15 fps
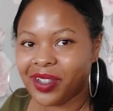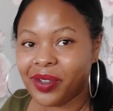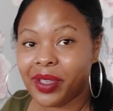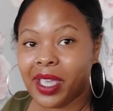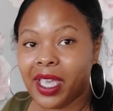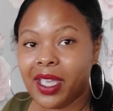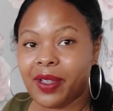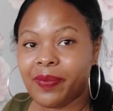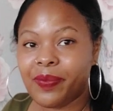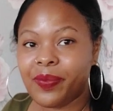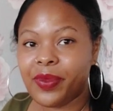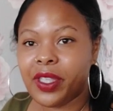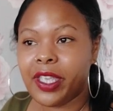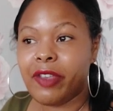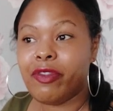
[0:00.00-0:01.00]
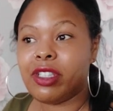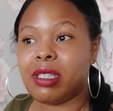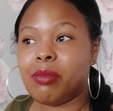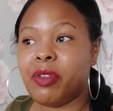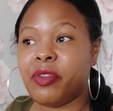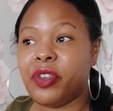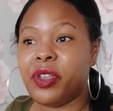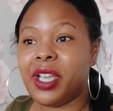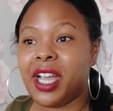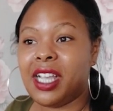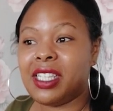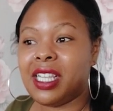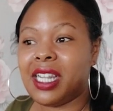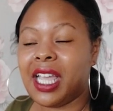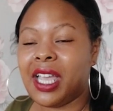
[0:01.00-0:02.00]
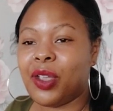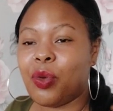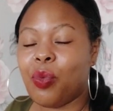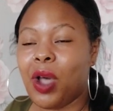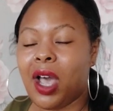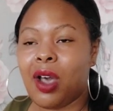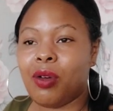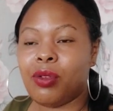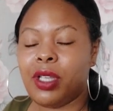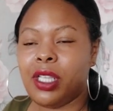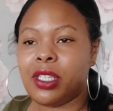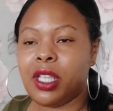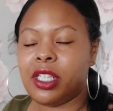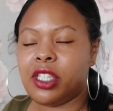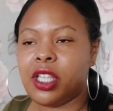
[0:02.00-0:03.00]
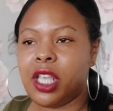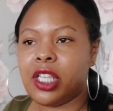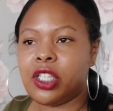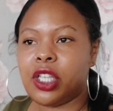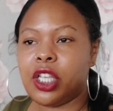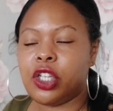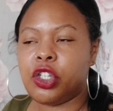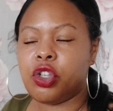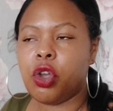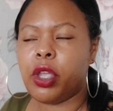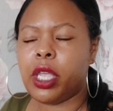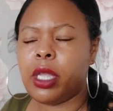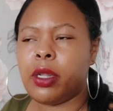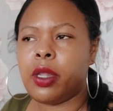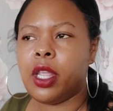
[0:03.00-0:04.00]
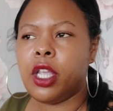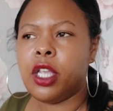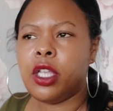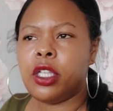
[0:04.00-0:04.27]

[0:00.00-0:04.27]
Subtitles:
Okay, even some of you guys are like, wow, is shocking.